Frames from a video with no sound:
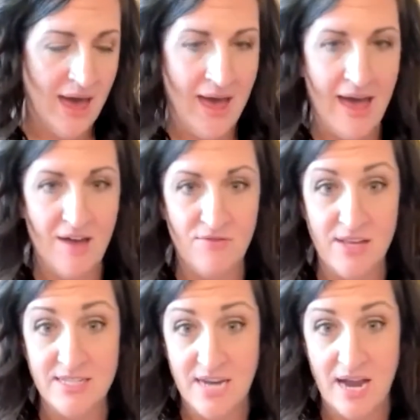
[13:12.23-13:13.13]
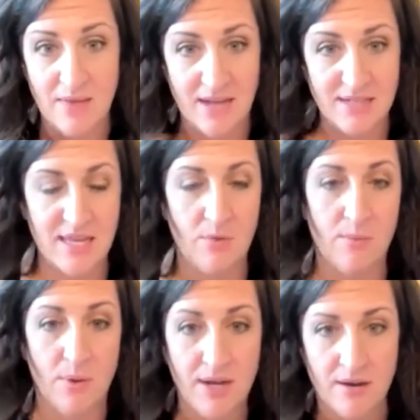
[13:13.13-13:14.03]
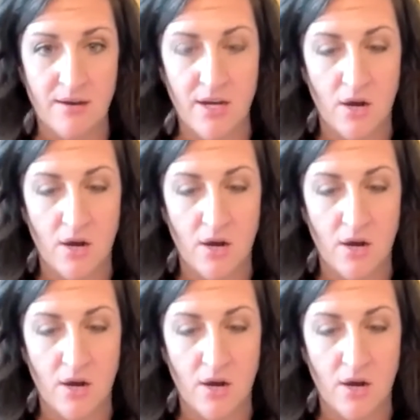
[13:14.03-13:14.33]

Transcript: have these timelines, like we bring,